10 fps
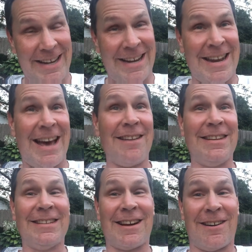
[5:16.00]
And now
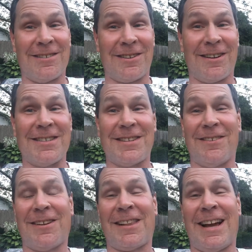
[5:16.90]
these cars are
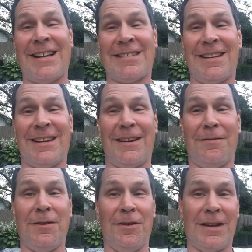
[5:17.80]
considered classic, and
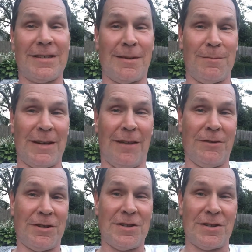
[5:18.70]
if you look at some
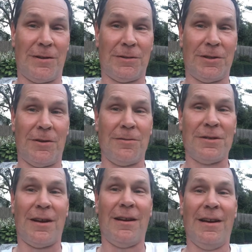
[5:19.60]
television
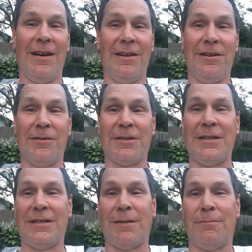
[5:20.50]
shows, you'll
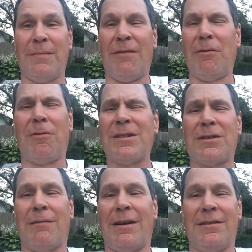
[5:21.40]
see some, every once
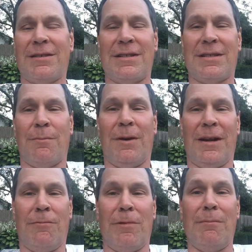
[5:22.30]
in a while you'll see
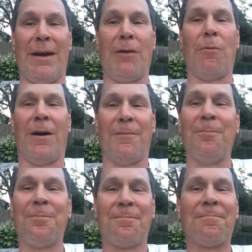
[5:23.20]
somebody remake one.
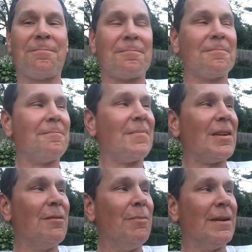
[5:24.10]

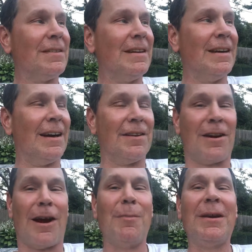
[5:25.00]
But the
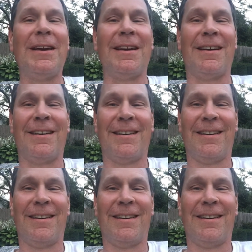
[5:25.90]
Karmann Ghia,